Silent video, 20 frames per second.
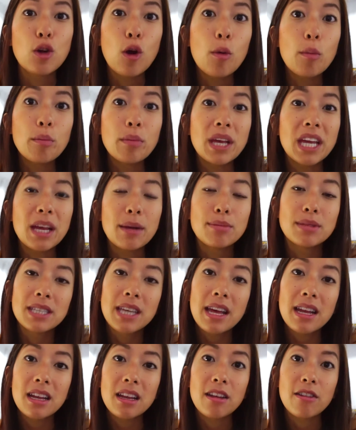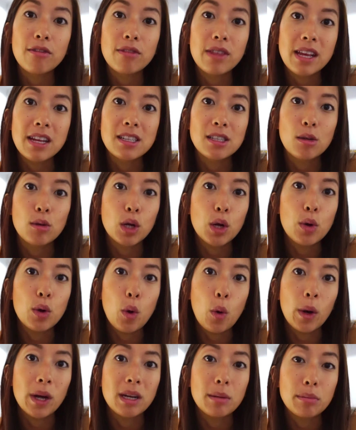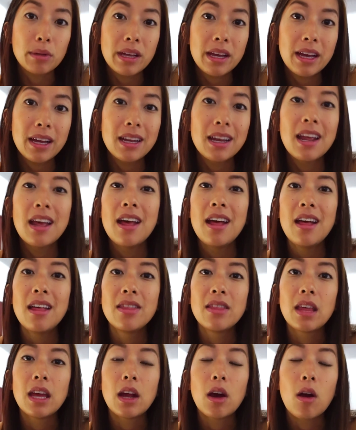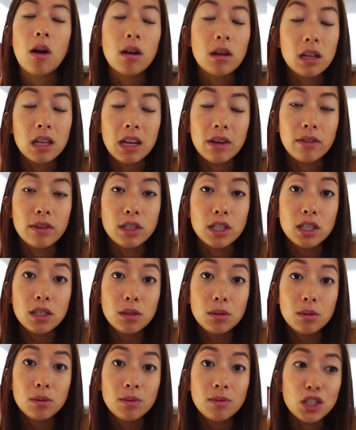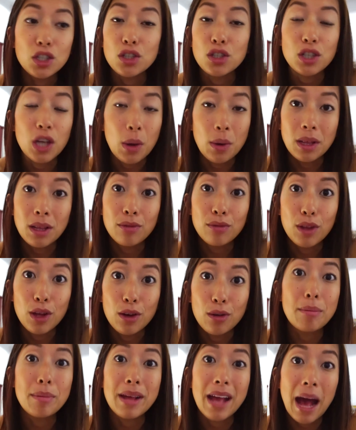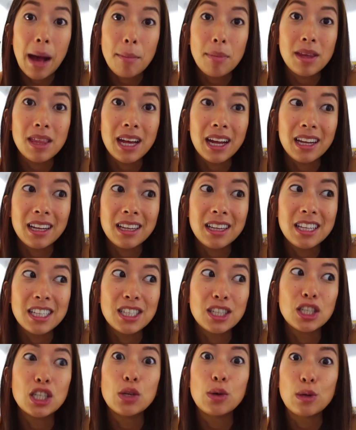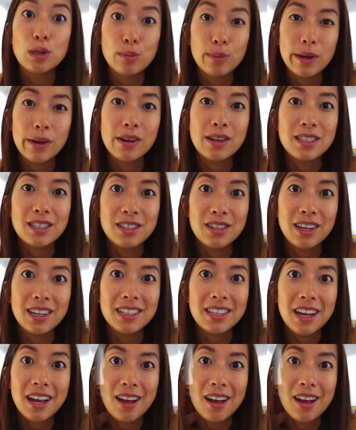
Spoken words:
Don't be upset if things don't go according to plan. They hardly ever do. Just go with the flow and be happy that it's a new experience you get to